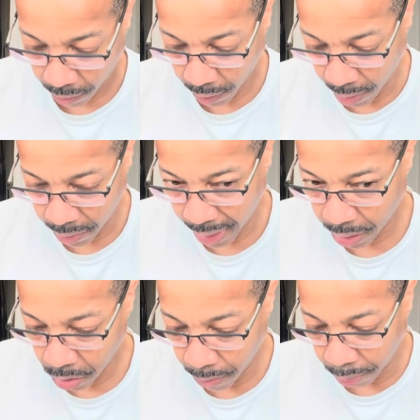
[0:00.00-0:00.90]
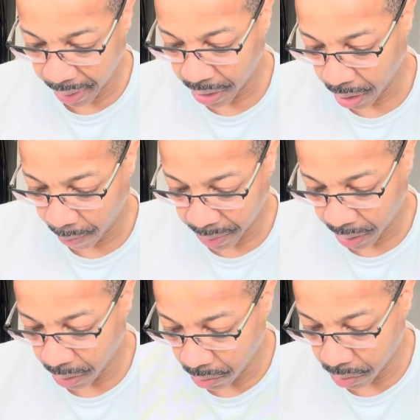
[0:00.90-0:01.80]
And that too, the bleach helps
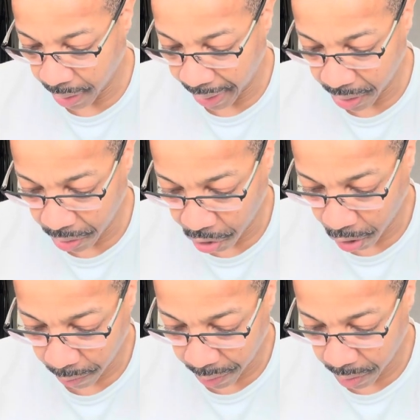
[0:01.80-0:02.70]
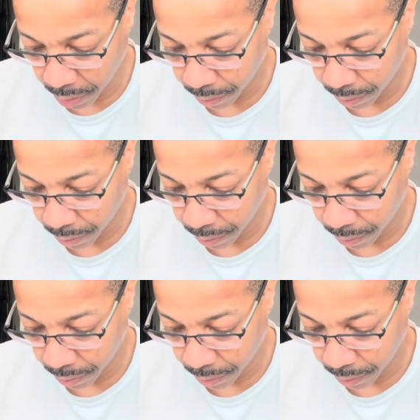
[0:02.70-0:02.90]
kills any germs.